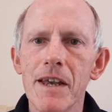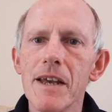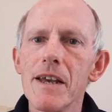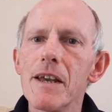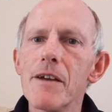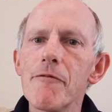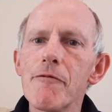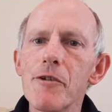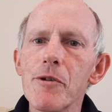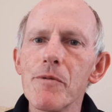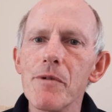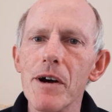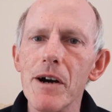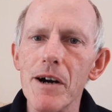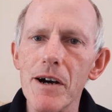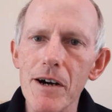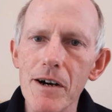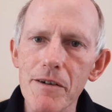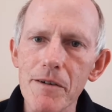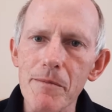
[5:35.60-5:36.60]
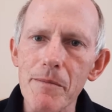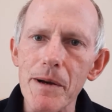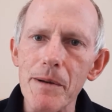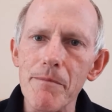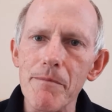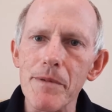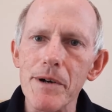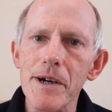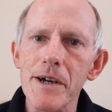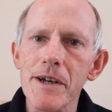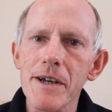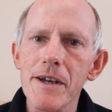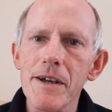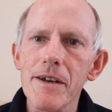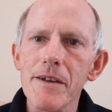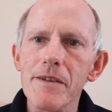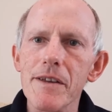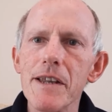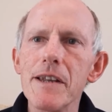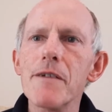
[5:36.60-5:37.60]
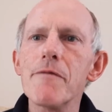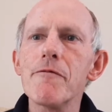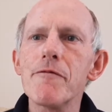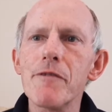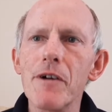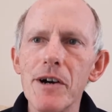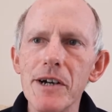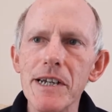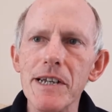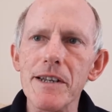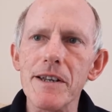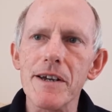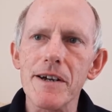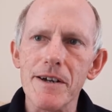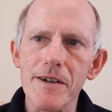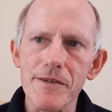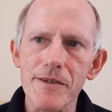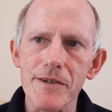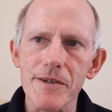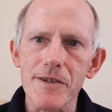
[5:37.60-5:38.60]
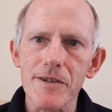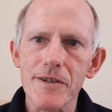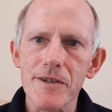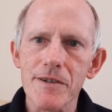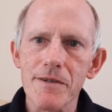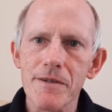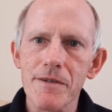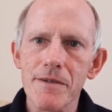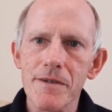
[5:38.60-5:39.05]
If you are a member, then invite others.